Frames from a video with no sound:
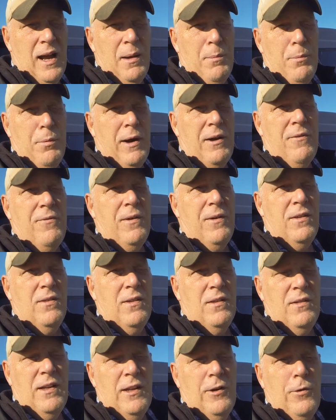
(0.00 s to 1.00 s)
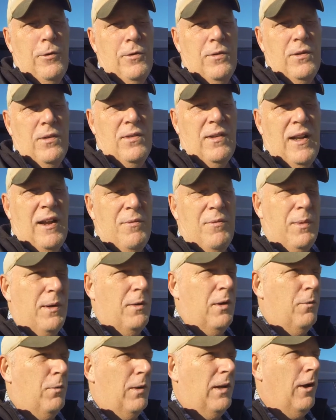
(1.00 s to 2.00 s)
breakfast and dinners and stuff but
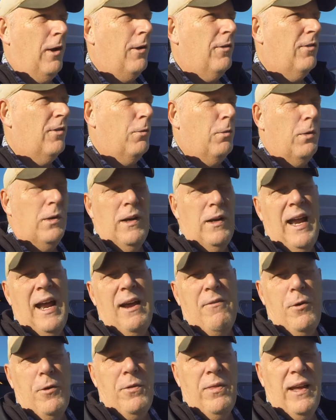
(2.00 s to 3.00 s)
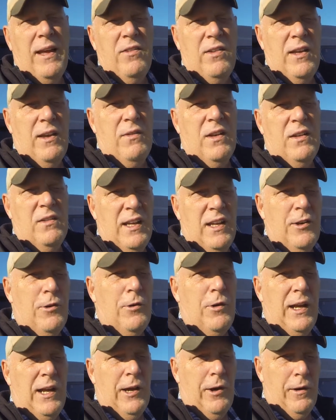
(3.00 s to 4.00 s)
we also we're going to have our Thanksgiving
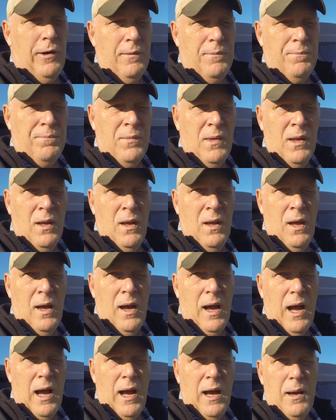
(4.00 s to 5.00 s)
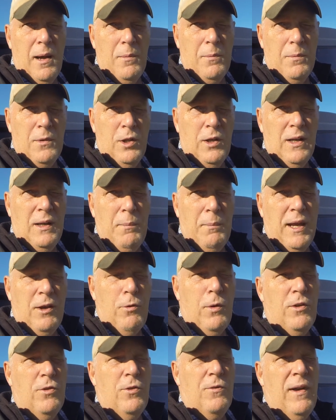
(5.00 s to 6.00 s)
dinner here um, you can make
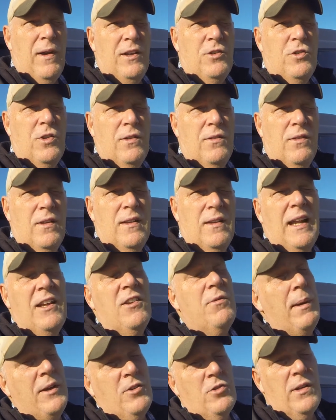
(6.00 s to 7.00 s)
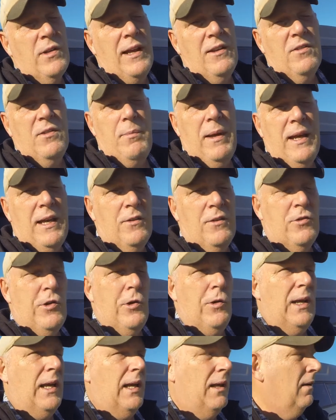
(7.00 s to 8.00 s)
reservations and they specialize in making
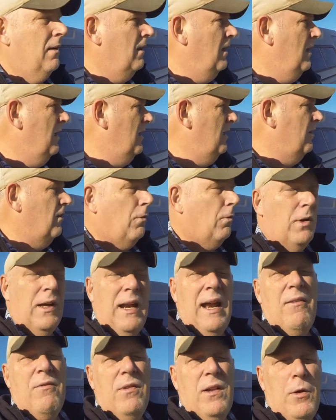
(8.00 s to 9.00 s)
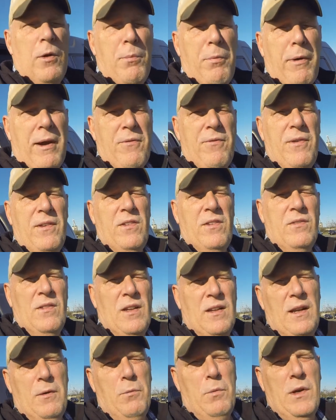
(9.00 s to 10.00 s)
turkey. So we're going to have a little breakfast
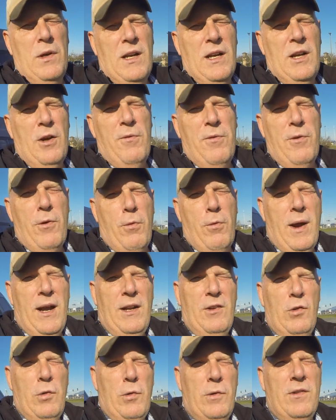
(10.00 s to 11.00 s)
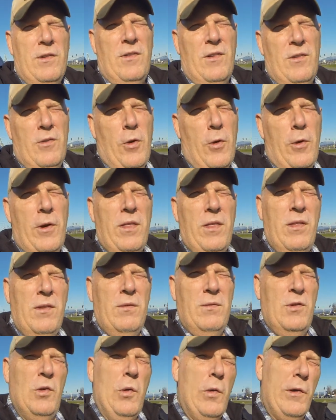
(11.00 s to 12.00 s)
and then we're going to go for a ride towards the north,
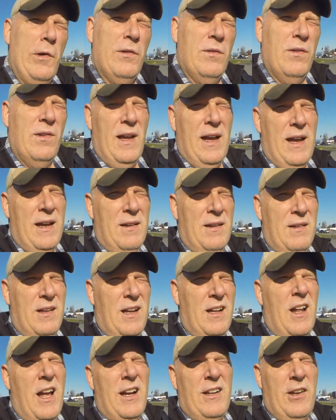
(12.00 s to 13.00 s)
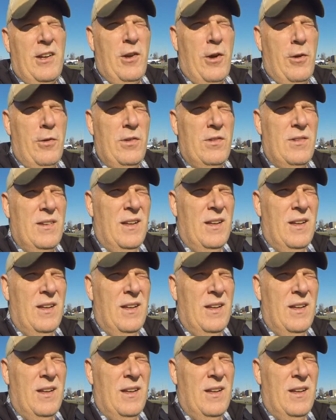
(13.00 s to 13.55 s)
towards uh, along the coast,